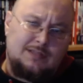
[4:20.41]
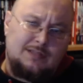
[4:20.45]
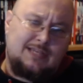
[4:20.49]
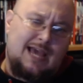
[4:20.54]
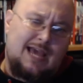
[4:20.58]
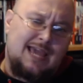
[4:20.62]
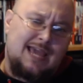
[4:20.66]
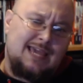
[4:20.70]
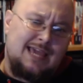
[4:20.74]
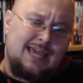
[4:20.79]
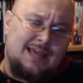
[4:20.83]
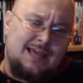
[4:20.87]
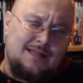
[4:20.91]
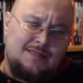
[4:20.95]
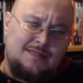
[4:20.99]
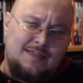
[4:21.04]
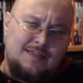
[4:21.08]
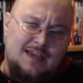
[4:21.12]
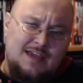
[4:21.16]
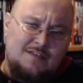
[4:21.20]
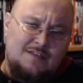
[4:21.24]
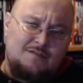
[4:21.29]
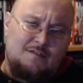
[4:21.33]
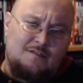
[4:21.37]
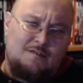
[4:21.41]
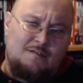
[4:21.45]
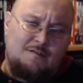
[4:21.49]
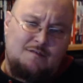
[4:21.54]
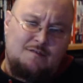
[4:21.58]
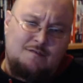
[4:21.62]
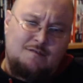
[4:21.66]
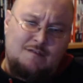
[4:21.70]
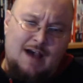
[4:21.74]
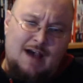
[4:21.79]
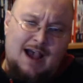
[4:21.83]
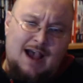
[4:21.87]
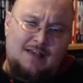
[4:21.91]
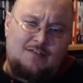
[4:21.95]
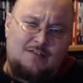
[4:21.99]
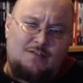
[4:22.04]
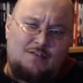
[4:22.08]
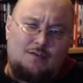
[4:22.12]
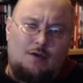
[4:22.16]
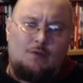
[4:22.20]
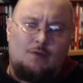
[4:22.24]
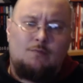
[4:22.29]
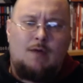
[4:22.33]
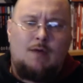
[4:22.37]
take in these
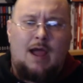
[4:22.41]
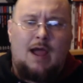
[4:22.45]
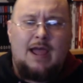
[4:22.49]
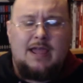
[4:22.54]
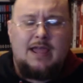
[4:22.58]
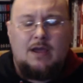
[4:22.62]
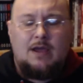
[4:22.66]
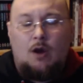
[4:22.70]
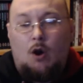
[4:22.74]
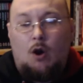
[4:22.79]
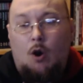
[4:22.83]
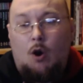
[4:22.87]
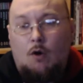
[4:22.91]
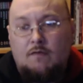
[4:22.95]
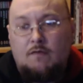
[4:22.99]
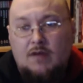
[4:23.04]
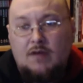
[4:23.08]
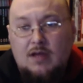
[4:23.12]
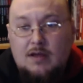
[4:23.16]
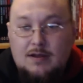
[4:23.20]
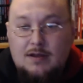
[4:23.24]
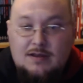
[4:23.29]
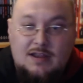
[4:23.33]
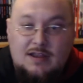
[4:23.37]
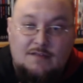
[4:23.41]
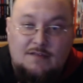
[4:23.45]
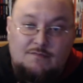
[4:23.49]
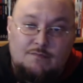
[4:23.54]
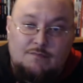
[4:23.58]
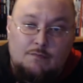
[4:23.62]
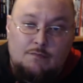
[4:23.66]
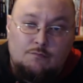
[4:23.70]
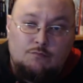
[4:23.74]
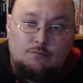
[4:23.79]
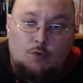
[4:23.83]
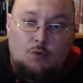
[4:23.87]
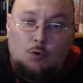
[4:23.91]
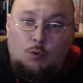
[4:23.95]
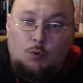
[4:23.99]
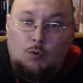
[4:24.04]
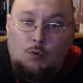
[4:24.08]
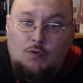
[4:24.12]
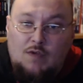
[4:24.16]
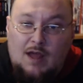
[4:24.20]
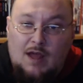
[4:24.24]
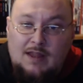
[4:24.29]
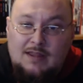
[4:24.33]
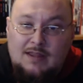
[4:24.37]
vast array of different
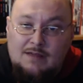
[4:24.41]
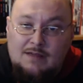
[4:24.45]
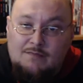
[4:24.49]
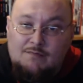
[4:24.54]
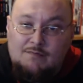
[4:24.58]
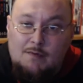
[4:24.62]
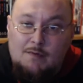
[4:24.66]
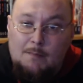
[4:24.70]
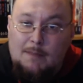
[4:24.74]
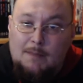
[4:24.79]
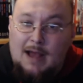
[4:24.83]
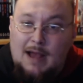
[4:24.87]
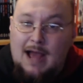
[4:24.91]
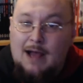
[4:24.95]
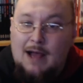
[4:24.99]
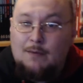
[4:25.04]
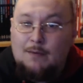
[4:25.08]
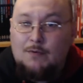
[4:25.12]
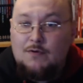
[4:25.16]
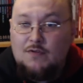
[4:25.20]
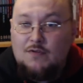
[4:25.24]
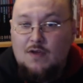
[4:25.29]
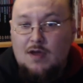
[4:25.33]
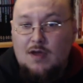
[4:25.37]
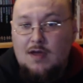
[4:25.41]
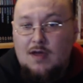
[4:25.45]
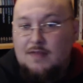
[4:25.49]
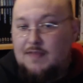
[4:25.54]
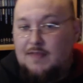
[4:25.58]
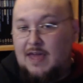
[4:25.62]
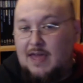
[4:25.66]
rules and different powers.